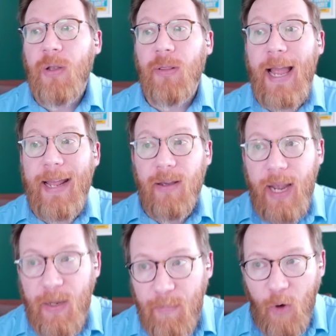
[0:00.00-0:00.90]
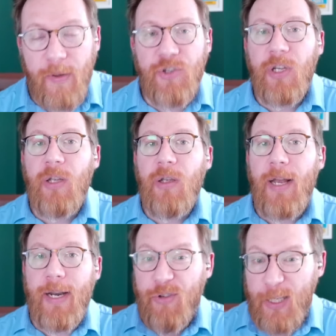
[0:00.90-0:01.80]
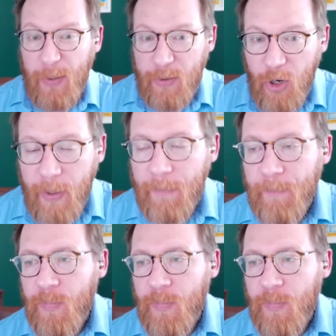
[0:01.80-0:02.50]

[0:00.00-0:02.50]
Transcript: like a Cade Povich and a Chase McDermott,